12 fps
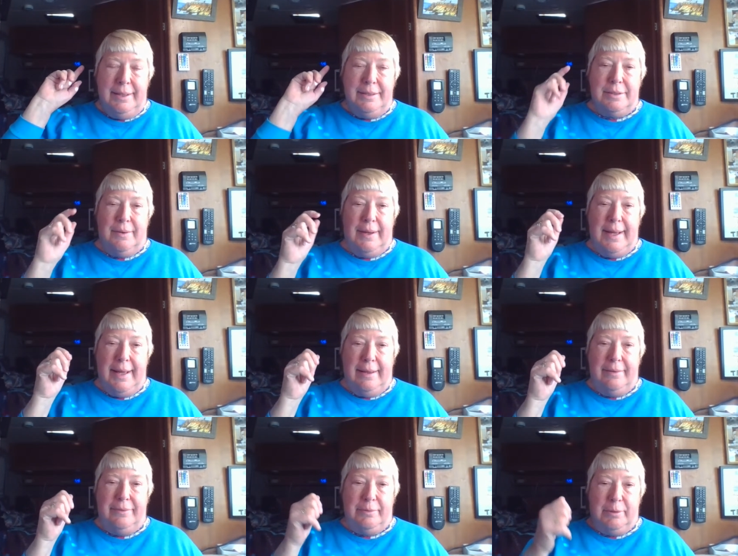So I
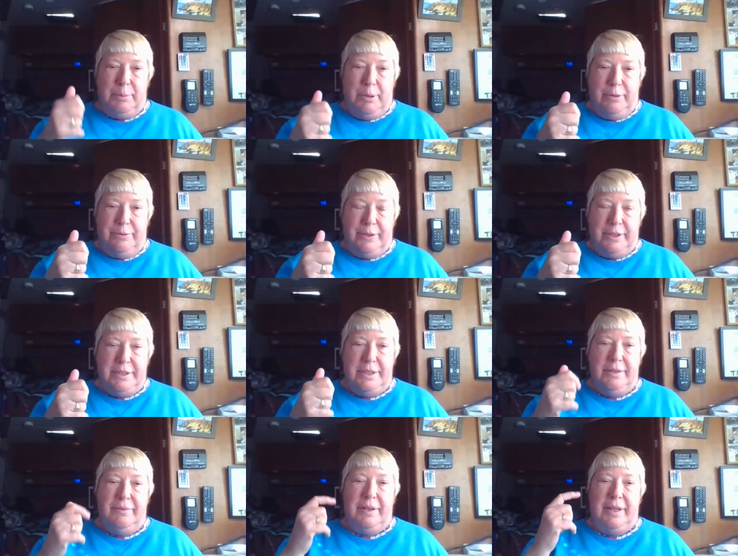have the remote for the
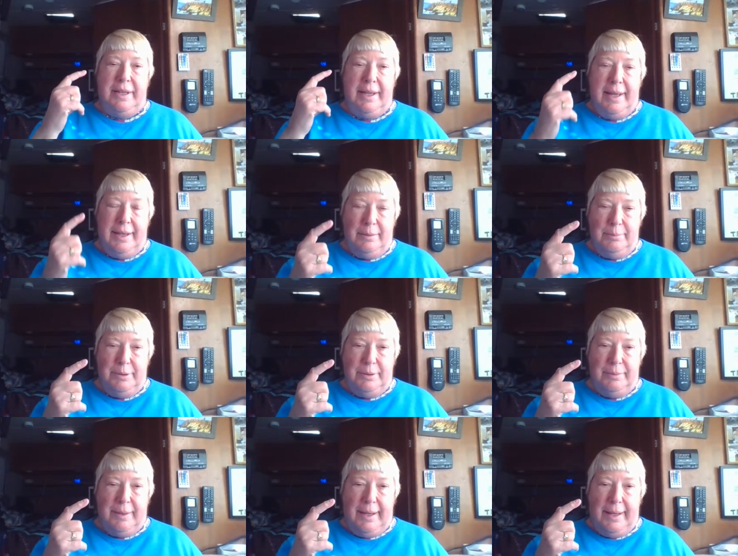TV and the
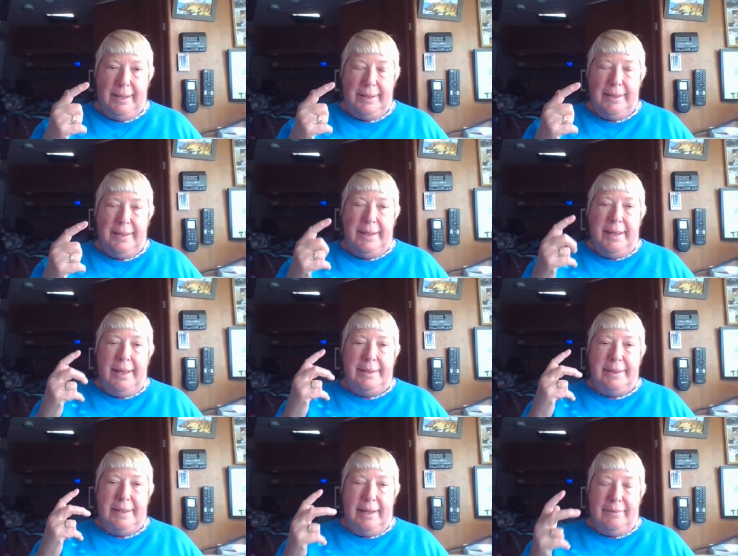Blu-ray, and
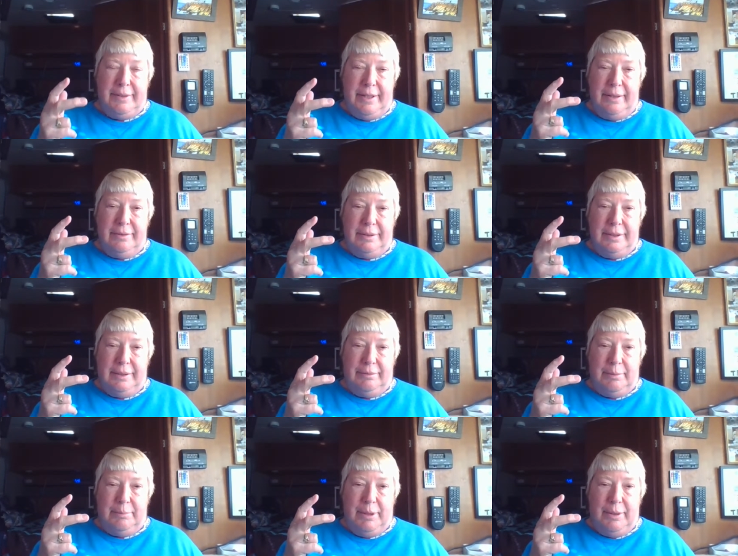then I have another little
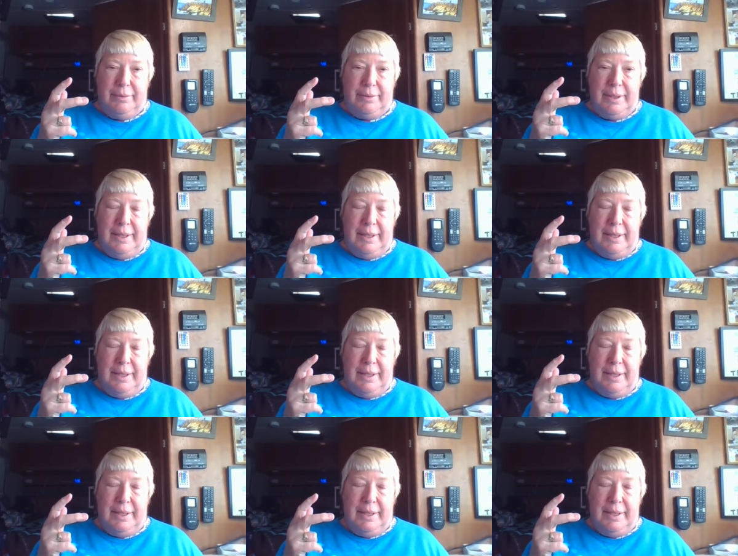remote